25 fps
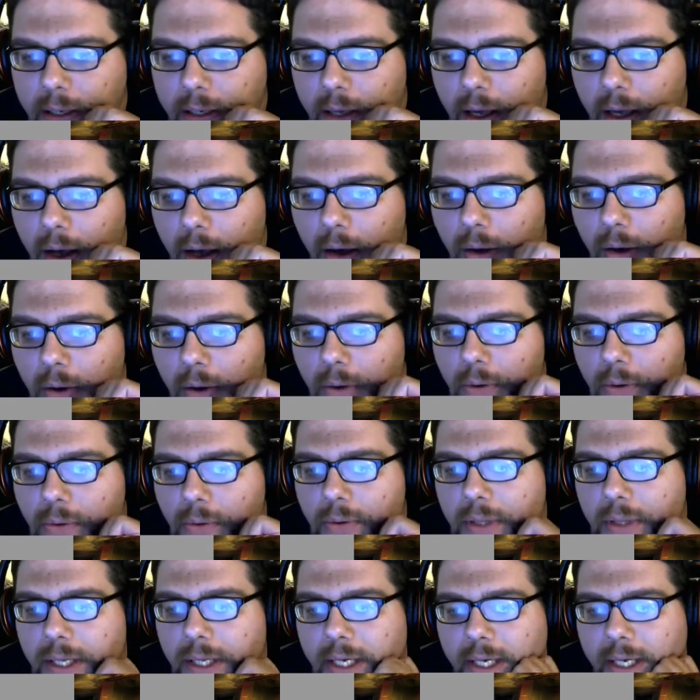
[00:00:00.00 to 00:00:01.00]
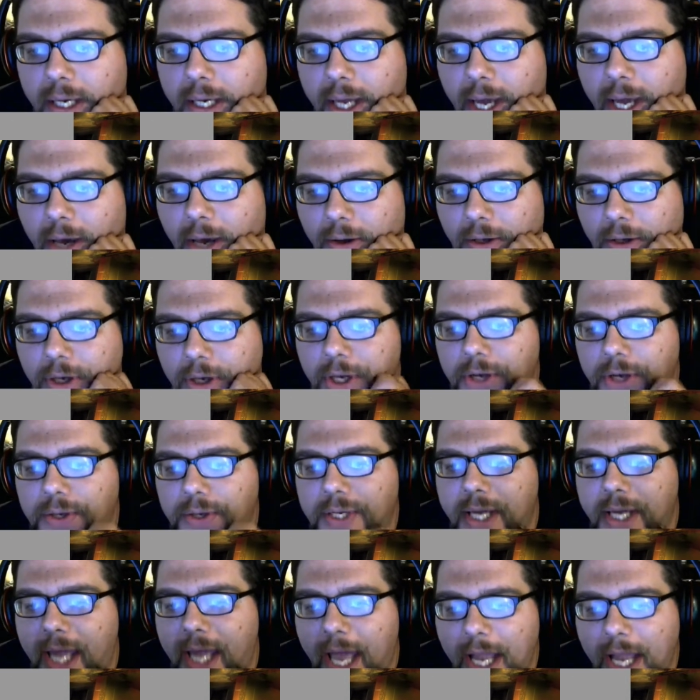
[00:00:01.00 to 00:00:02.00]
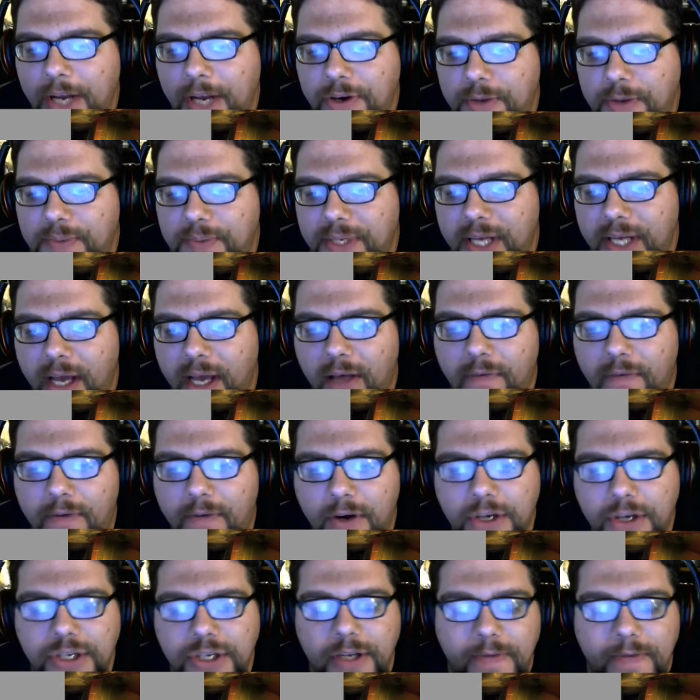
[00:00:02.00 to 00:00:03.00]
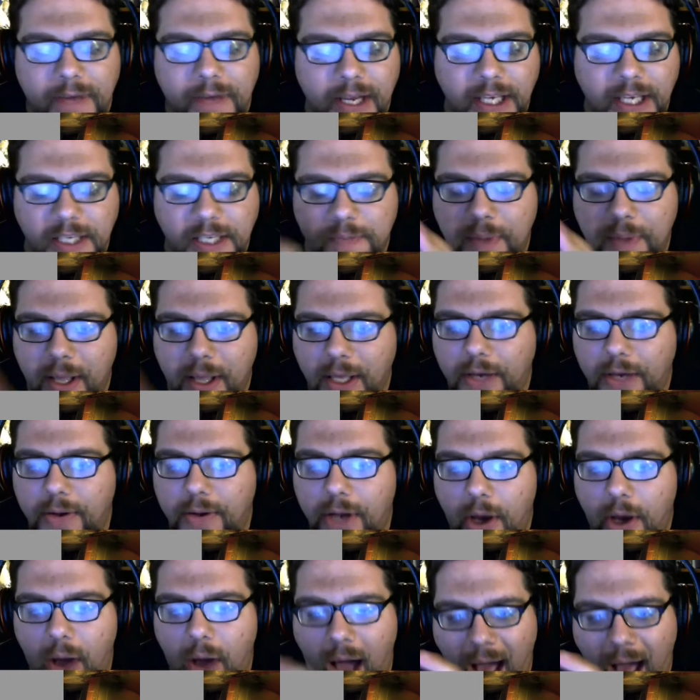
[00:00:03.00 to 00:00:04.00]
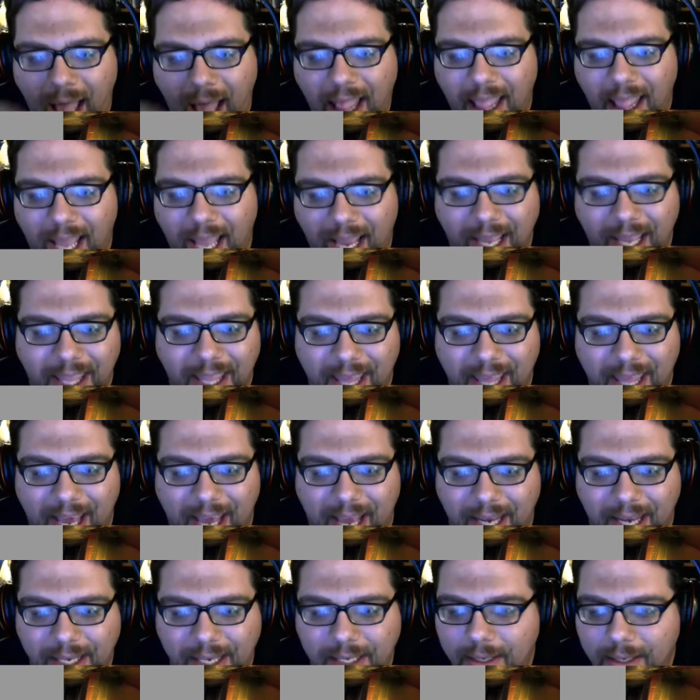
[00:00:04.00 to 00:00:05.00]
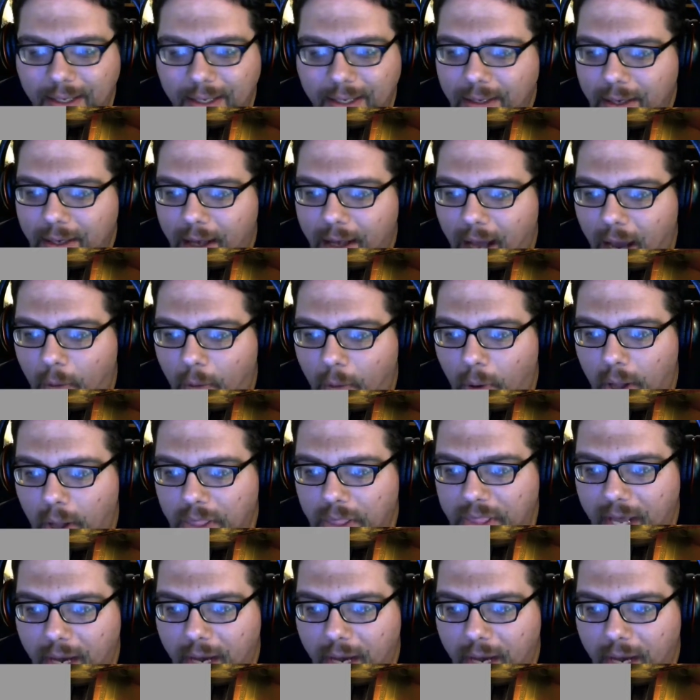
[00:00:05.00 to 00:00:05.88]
Holy cow. You can use a cantrip style version of any spell you know. I like that. I want